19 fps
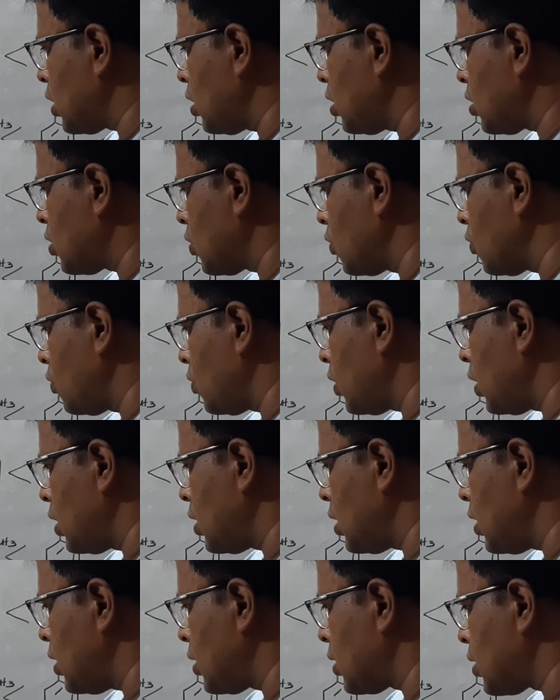So it
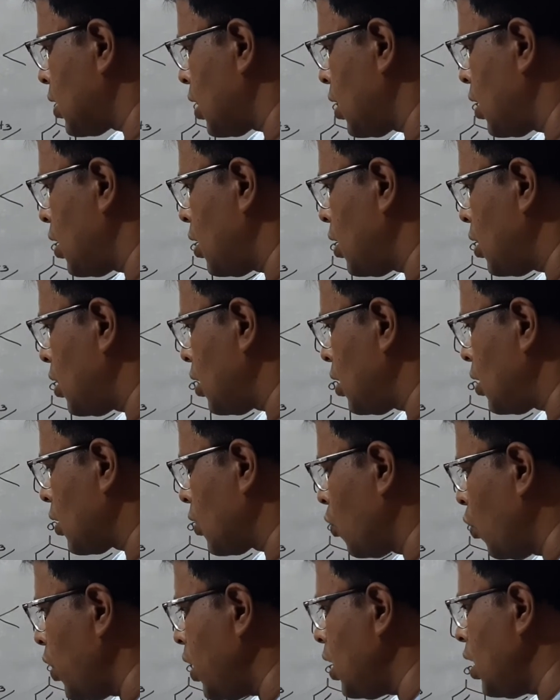is
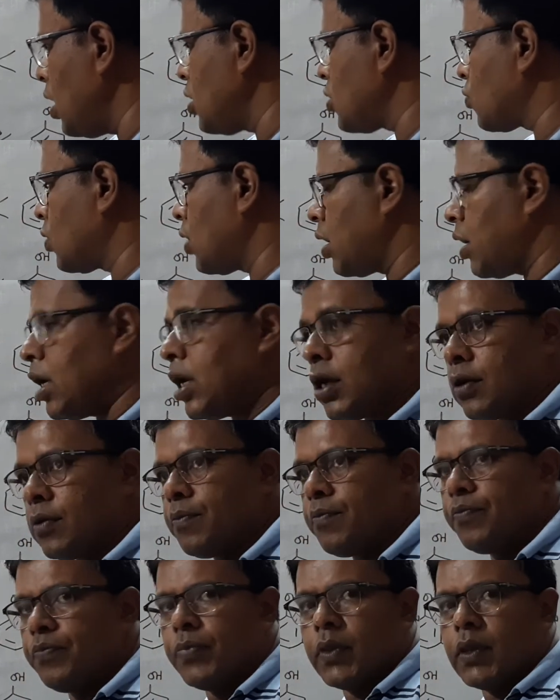going into the ring.
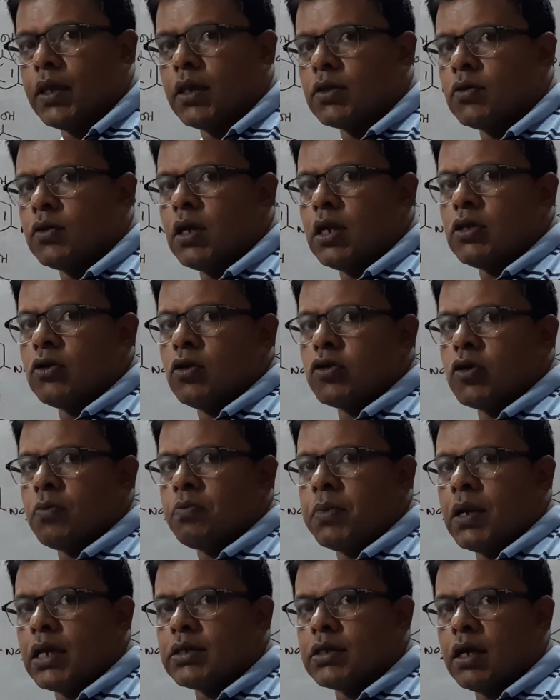So there is also
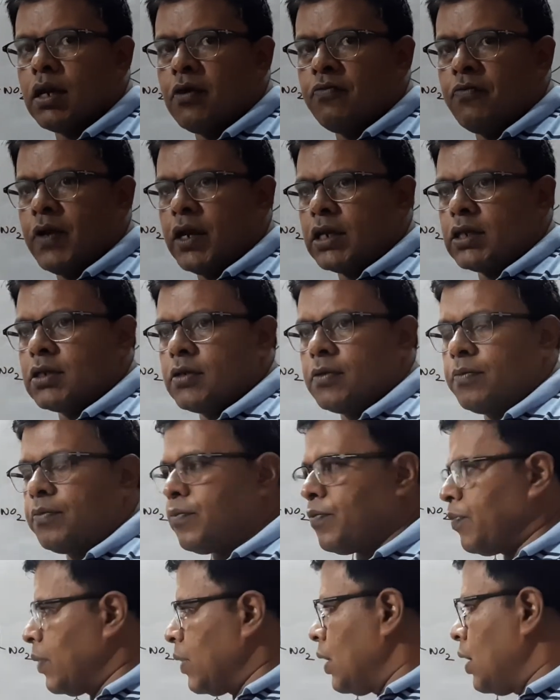plus R effect.
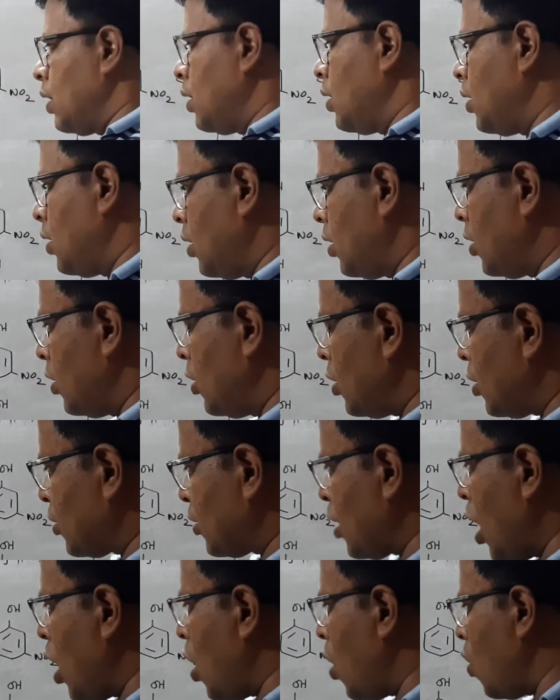
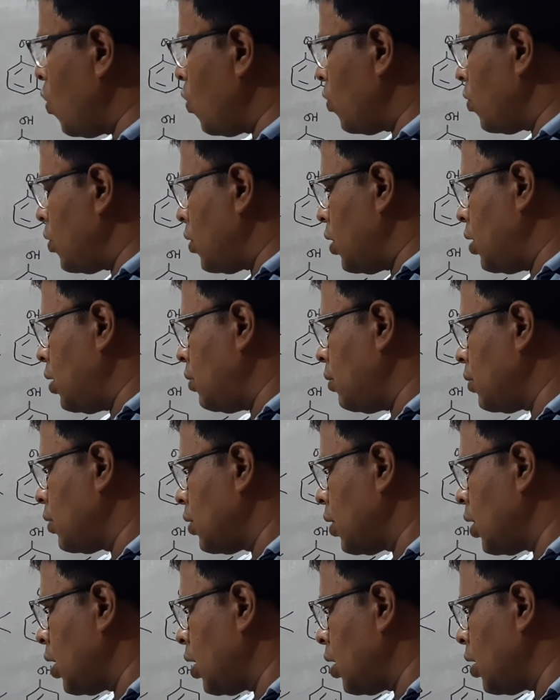Now,
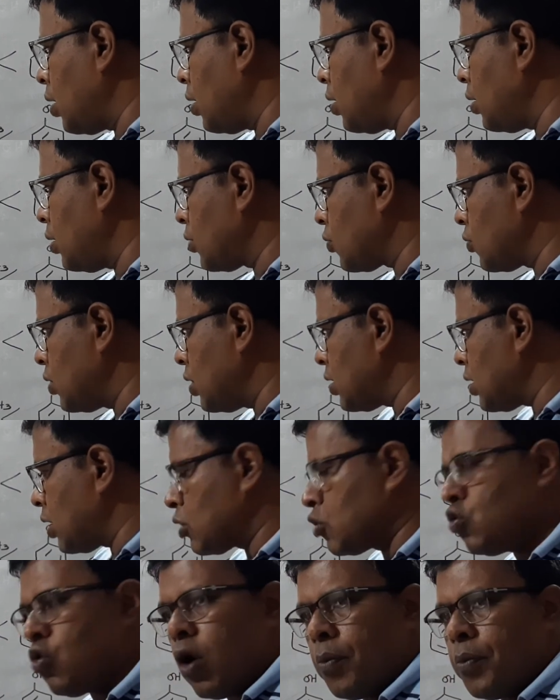so these are
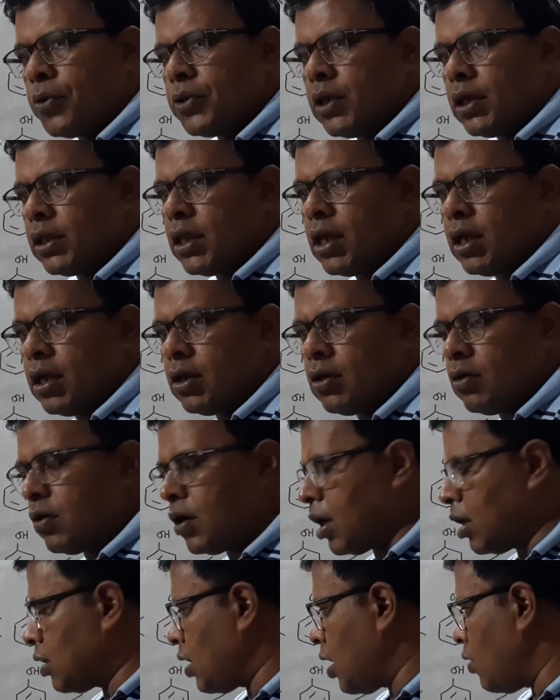two opposite things,
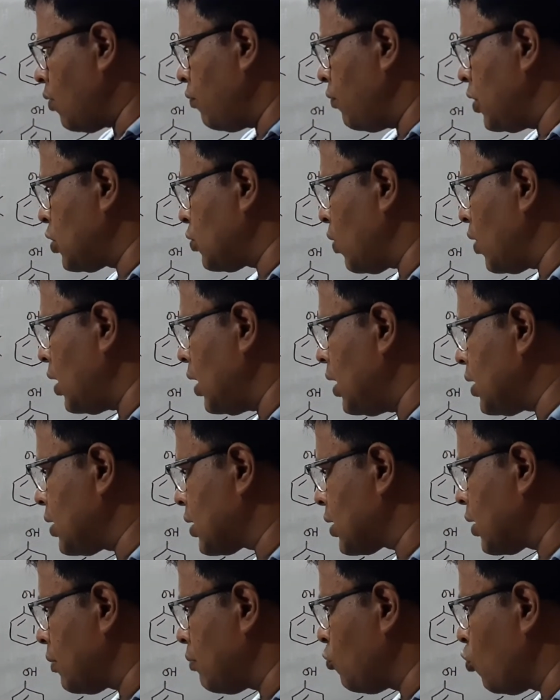and now which one is
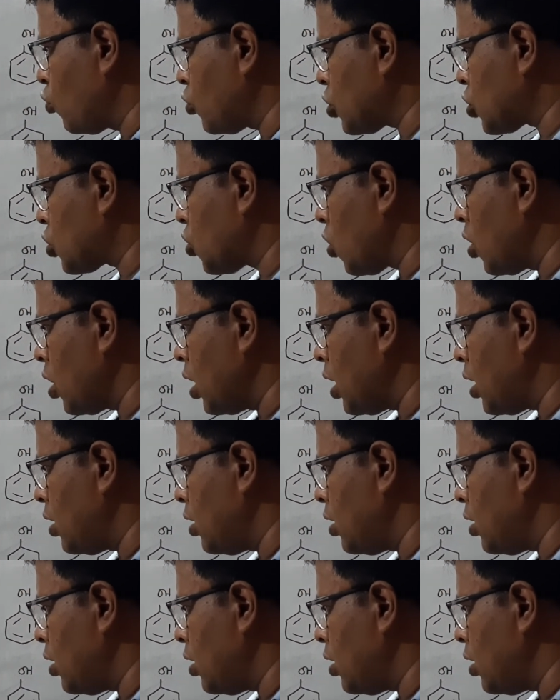more stronger?